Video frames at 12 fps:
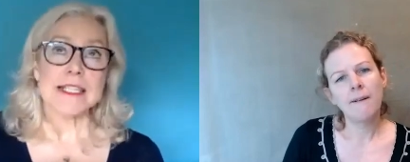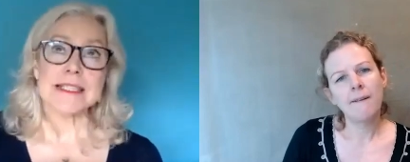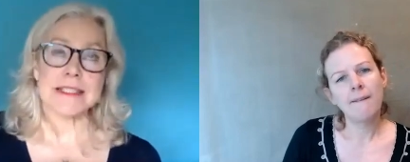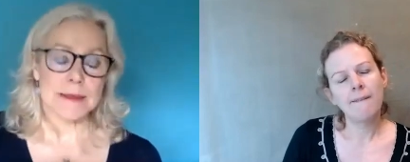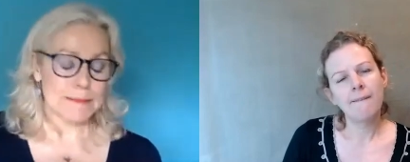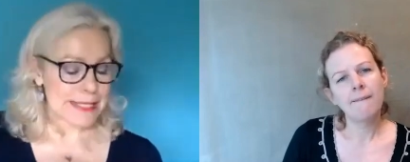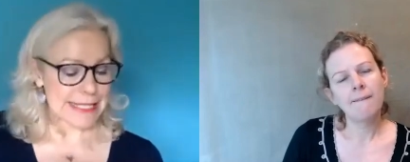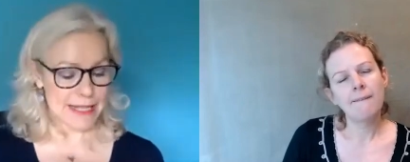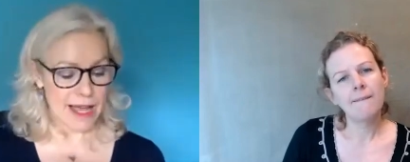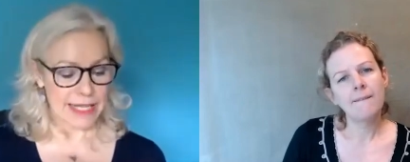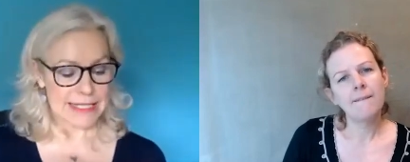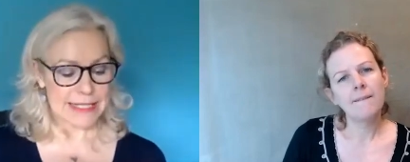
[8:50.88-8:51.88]
Speaker 1: some
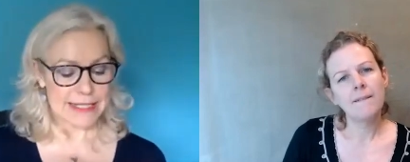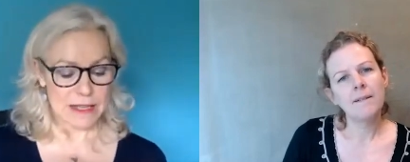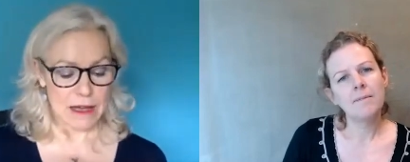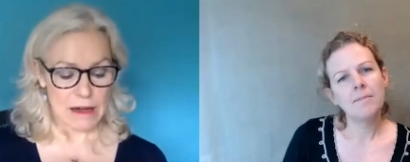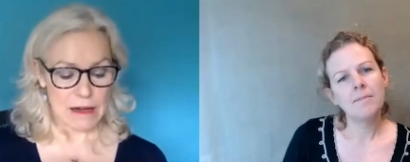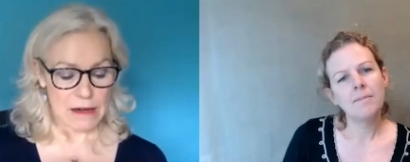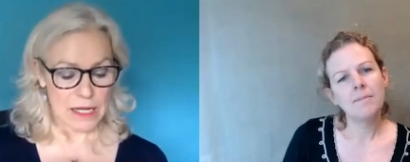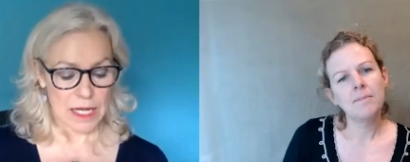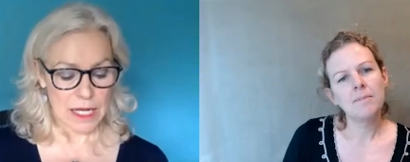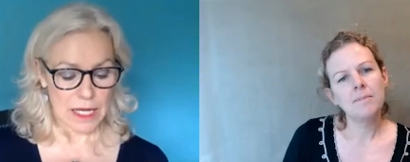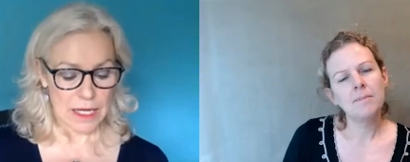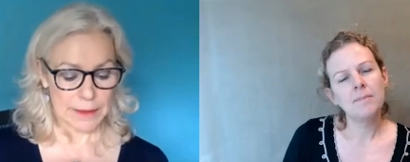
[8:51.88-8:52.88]
signs are
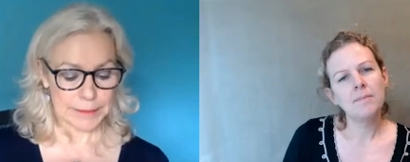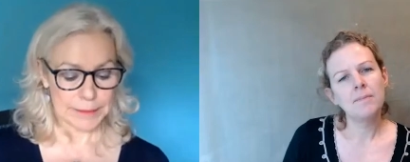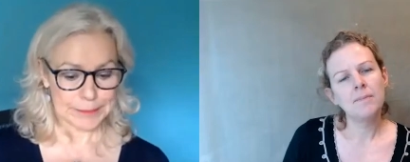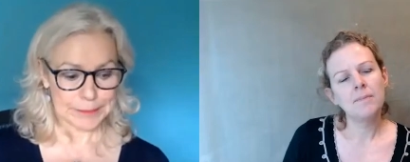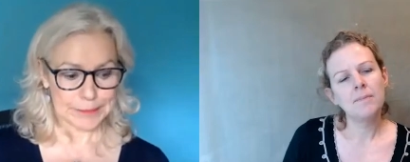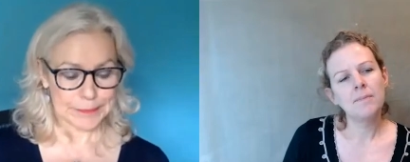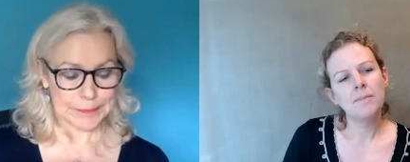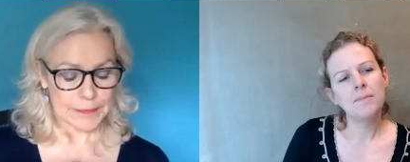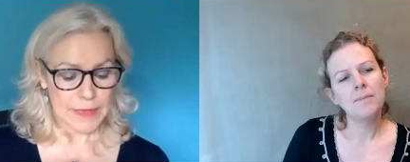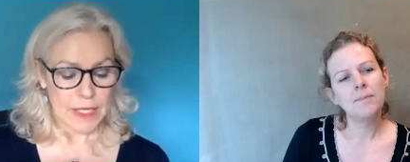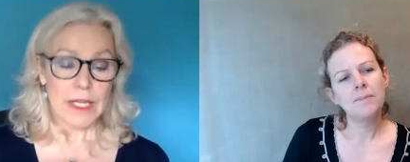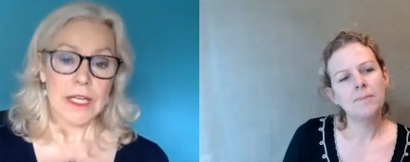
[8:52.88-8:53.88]
um,
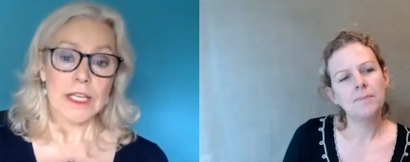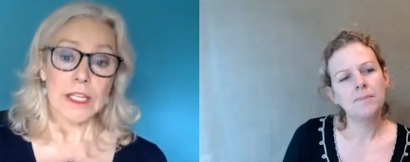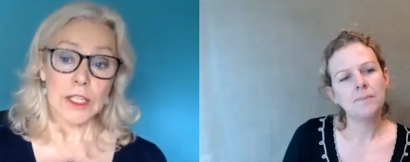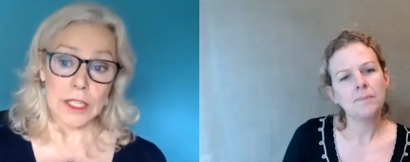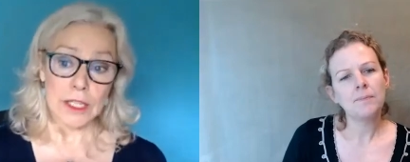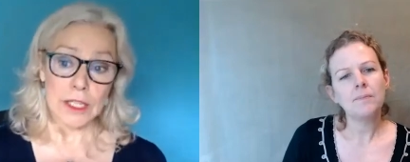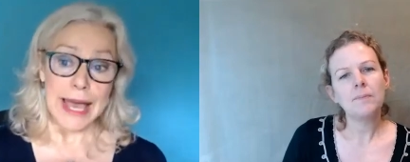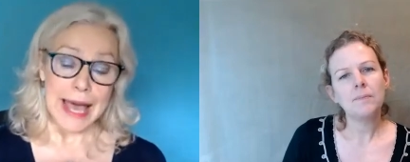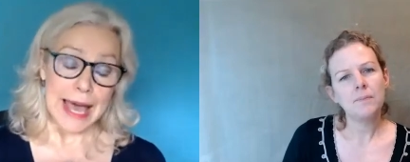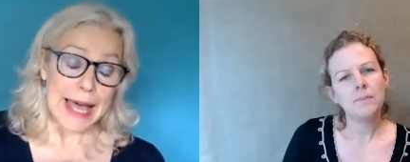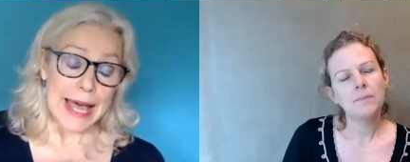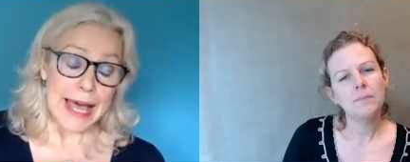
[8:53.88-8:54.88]

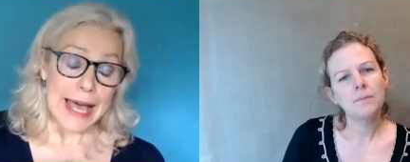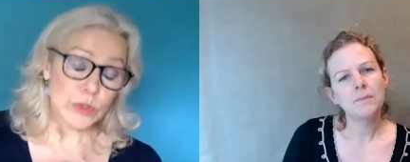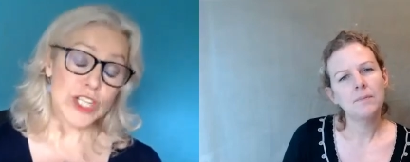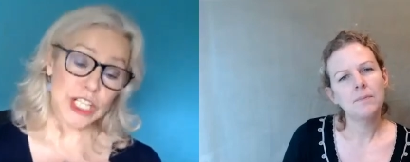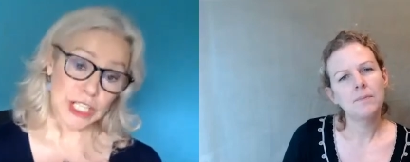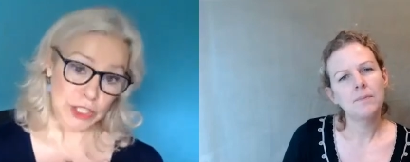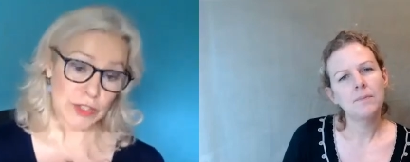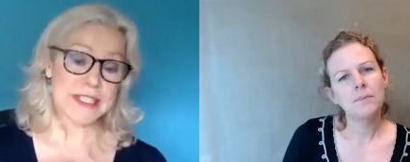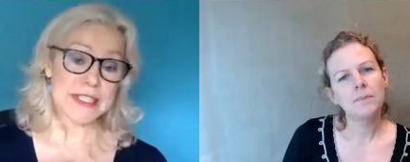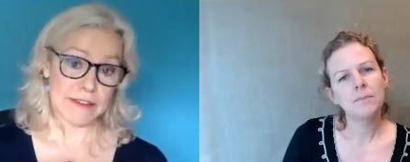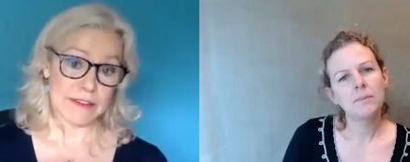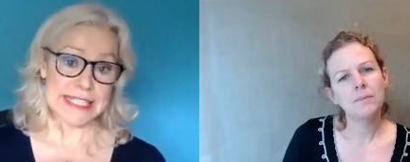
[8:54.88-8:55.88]
launching new
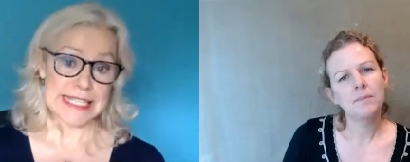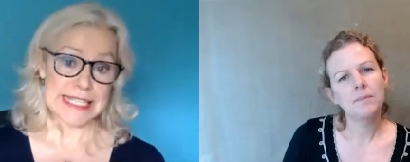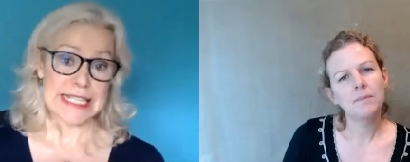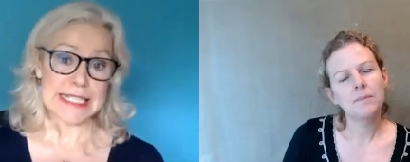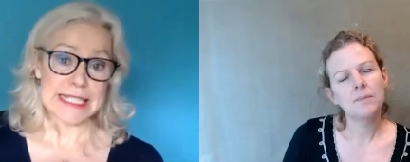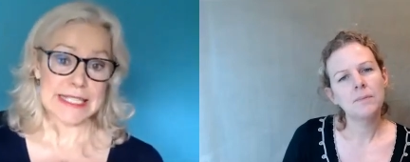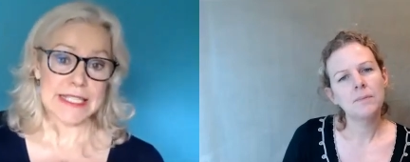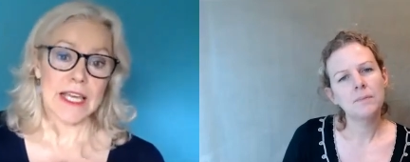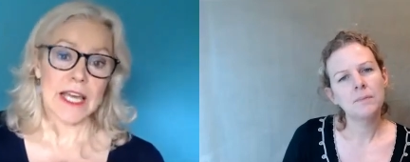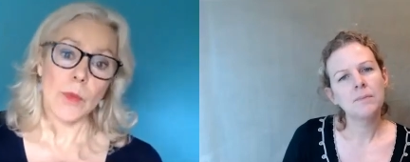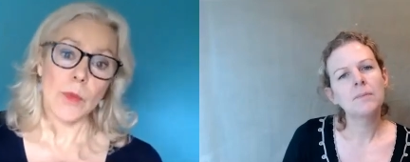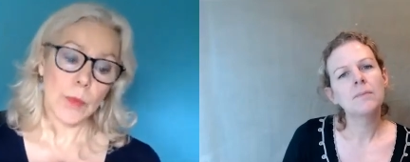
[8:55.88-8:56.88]
services
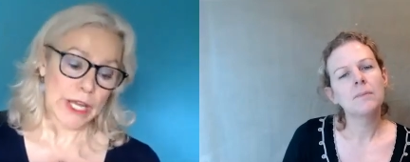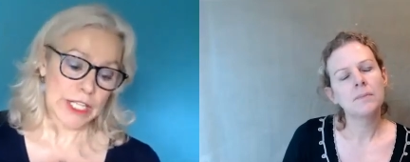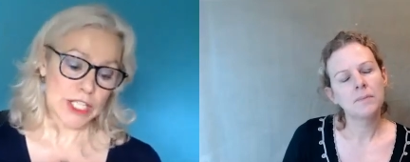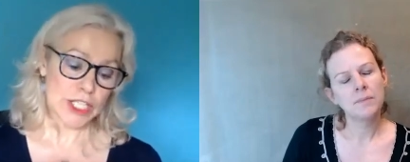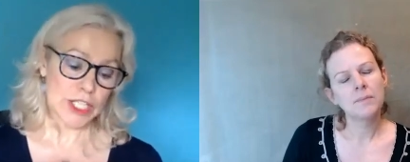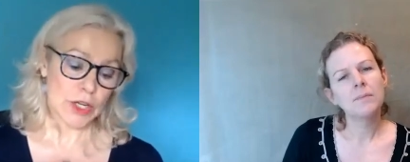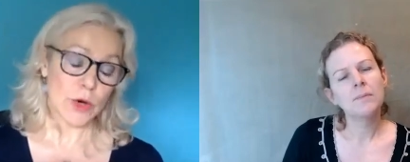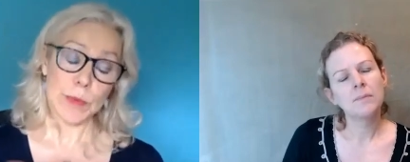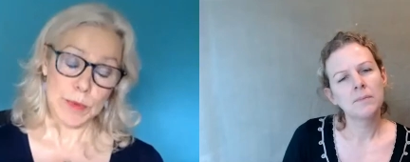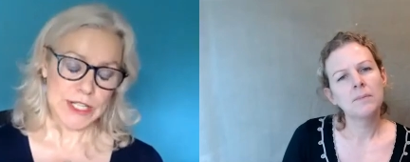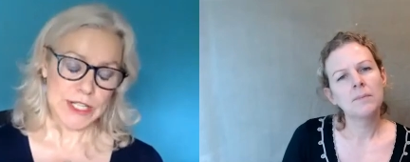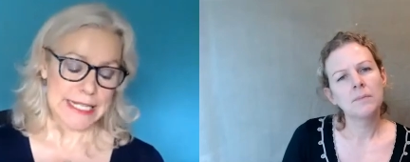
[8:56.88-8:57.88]
which or
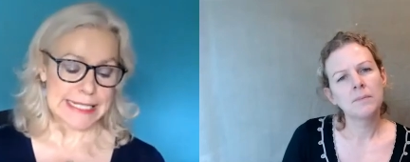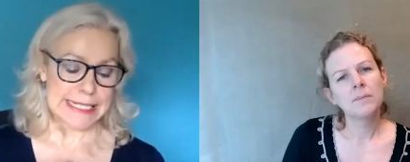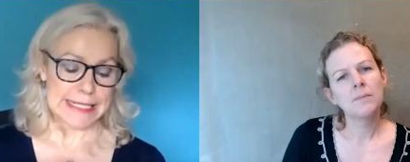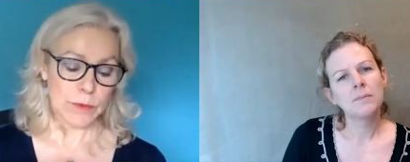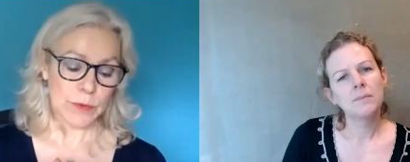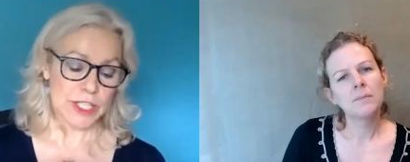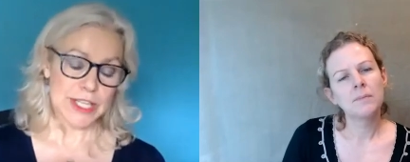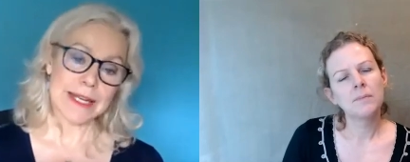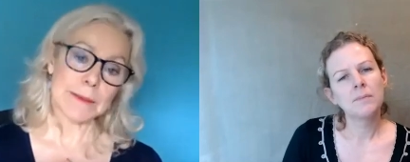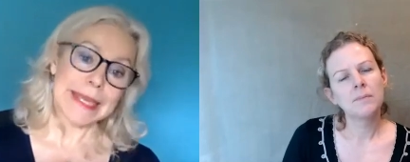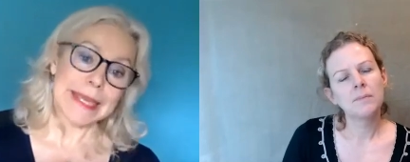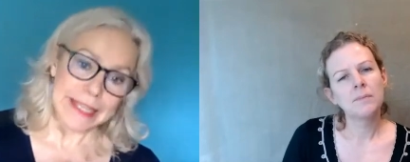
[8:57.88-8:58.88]
products which then
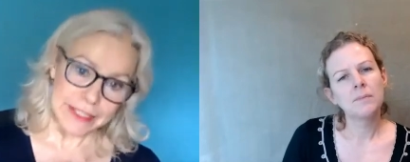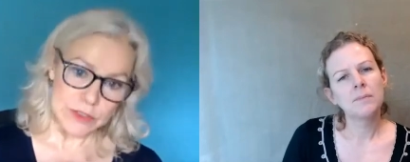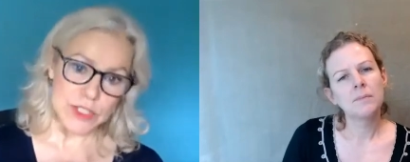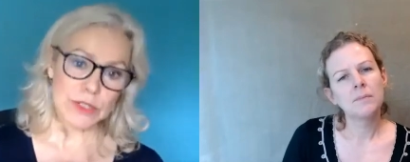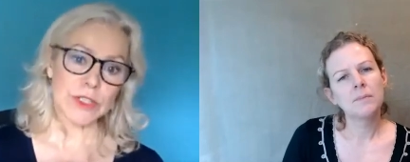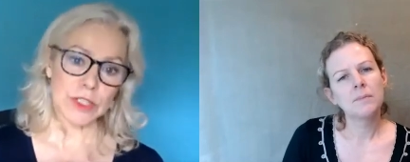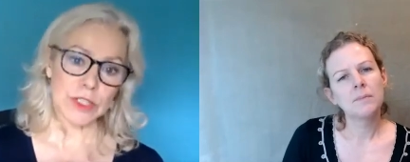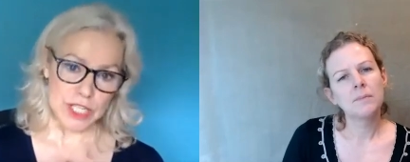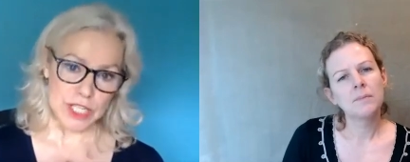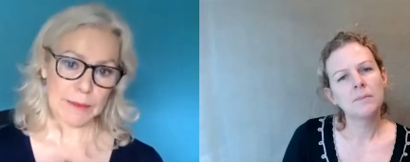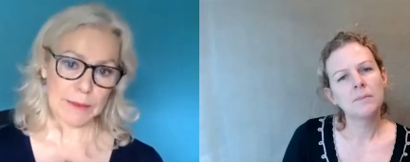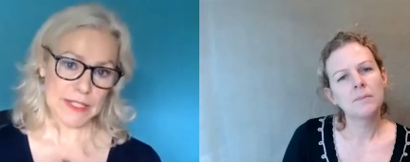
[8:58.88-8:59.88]
appeal to a new
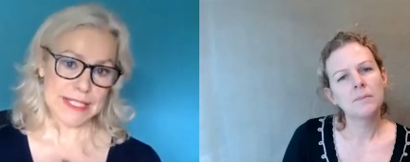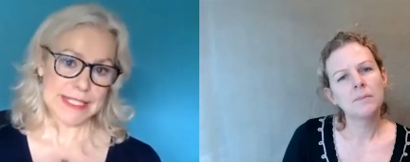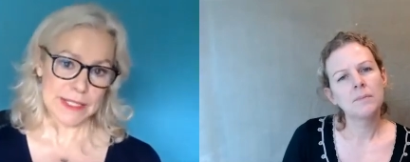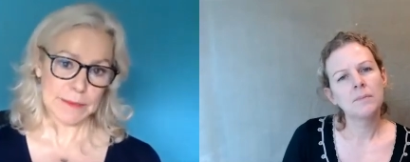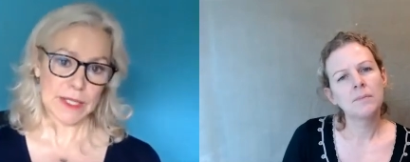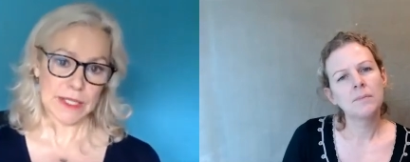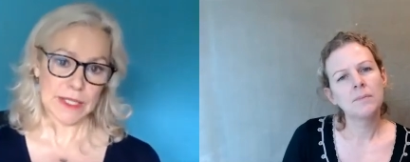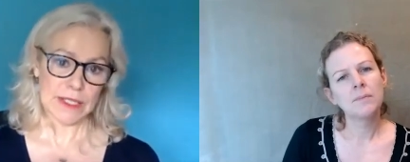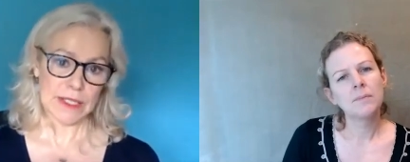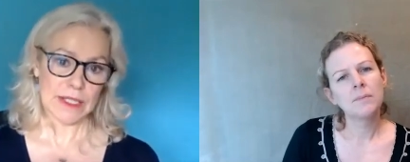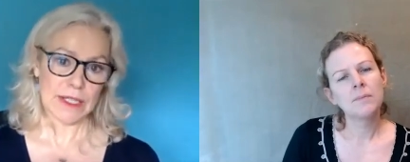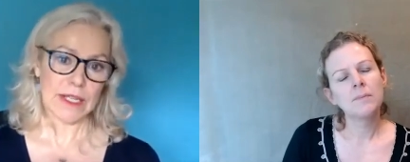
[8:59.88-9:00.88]
type of customer
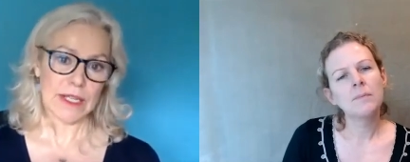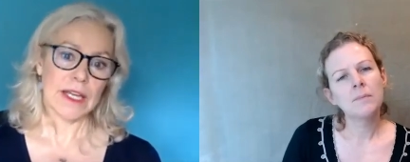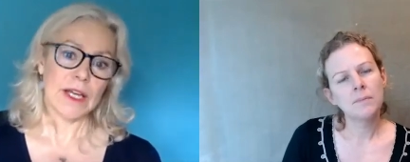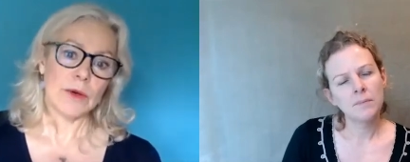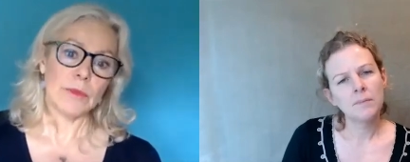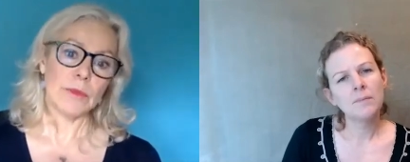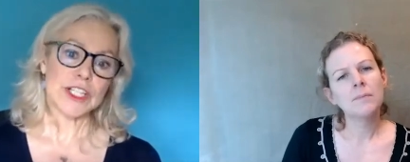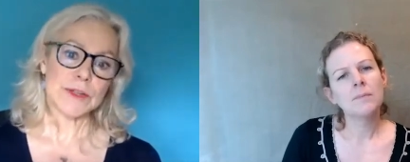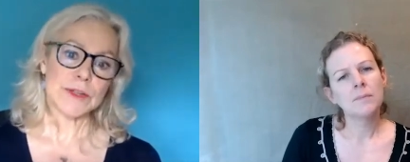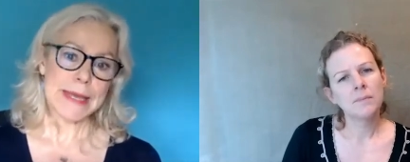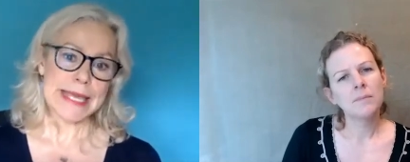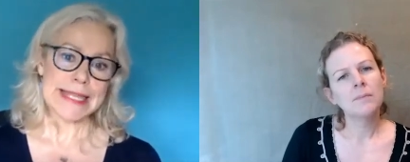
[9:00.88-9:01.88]
which
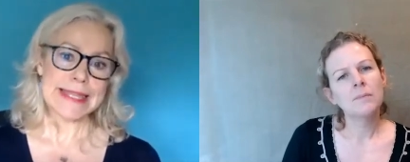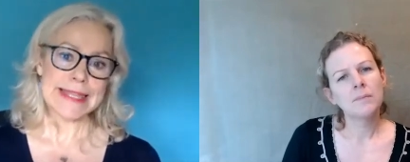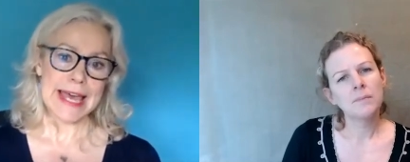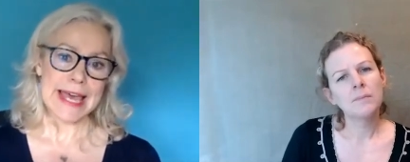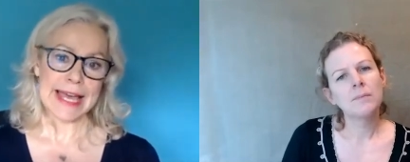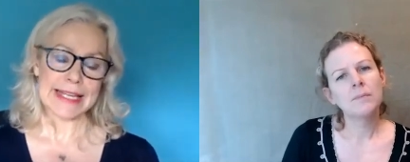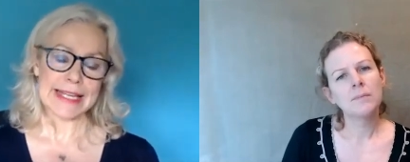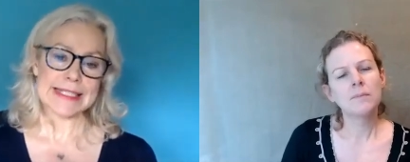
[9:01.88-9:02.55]
mean that